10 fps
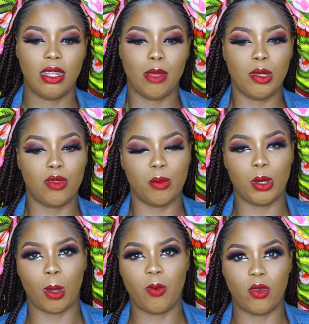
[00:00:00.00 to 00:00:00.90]
Let me do
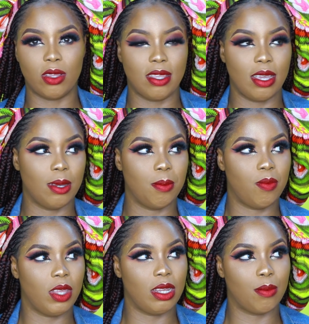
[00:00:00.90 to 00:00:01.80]
makeup for
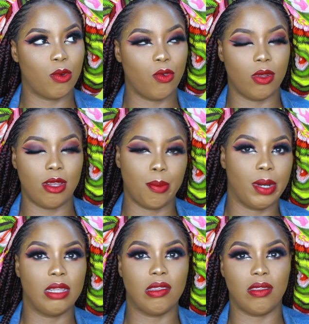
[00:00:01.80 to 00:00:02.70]
them, let them go for their
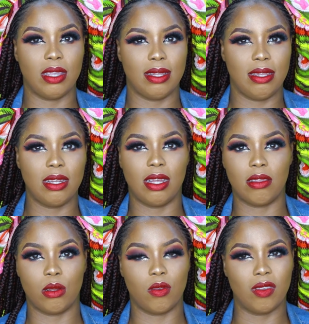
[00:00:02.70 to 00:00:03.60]
parties, their
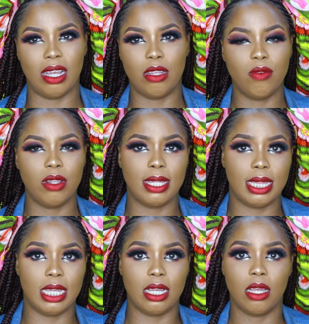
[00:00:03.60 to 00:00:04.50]
dinners and all that. I didn't really
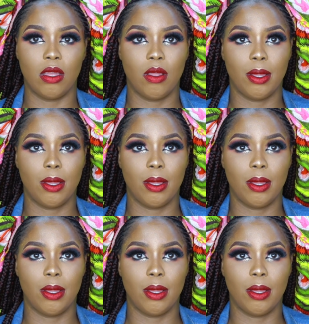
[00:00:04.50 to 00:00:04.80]
think,